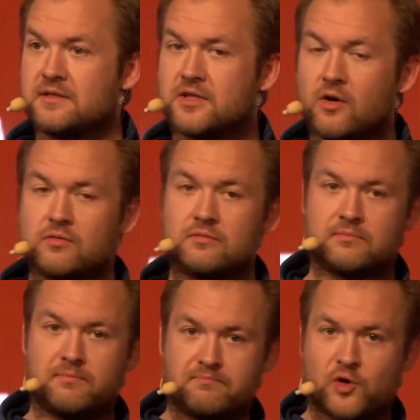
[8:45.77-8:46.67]
Don't
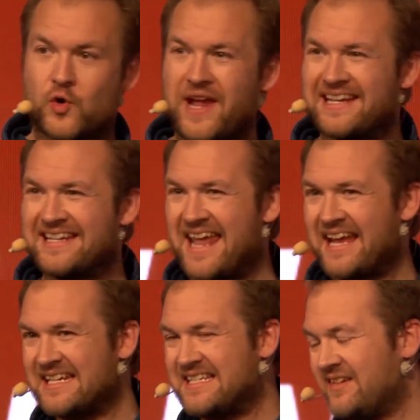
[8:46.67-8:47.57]
create
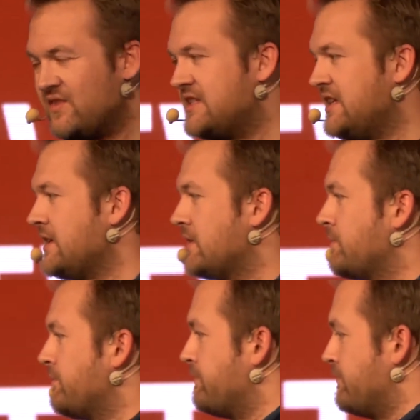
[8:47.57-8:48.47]
negativity.
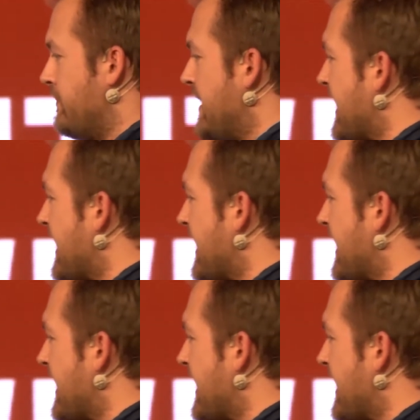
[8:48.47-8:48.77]
Be an